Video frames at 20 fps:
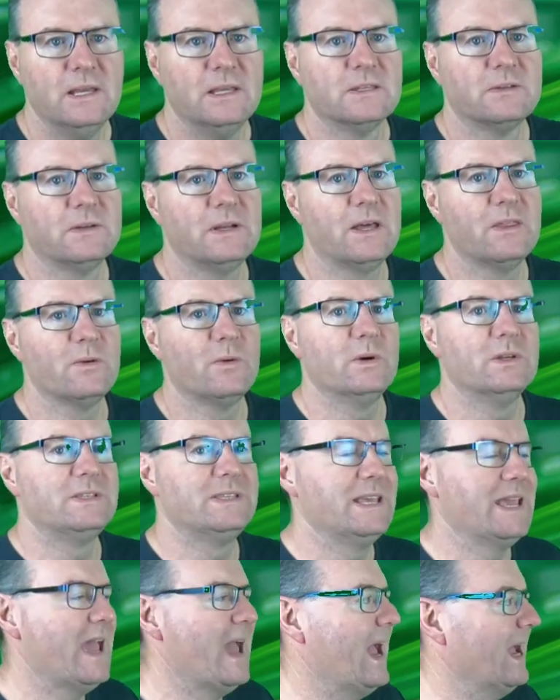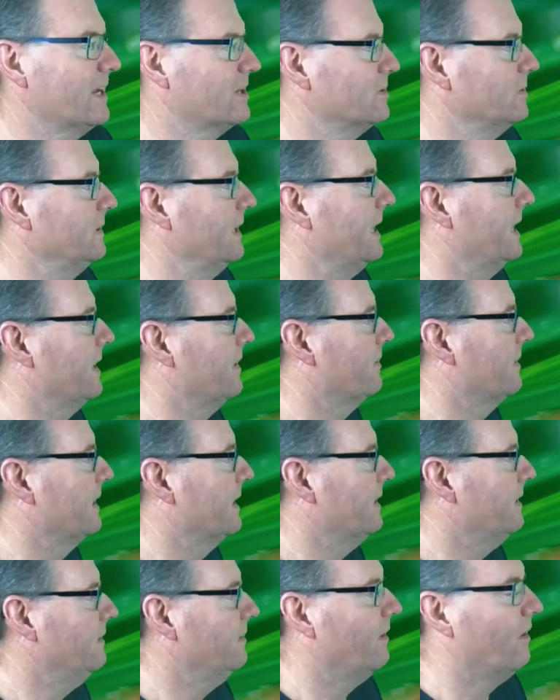So in other words, the actual
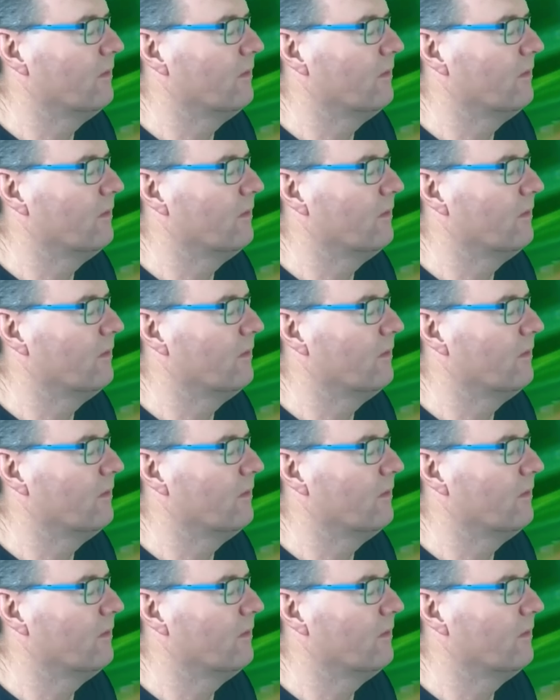area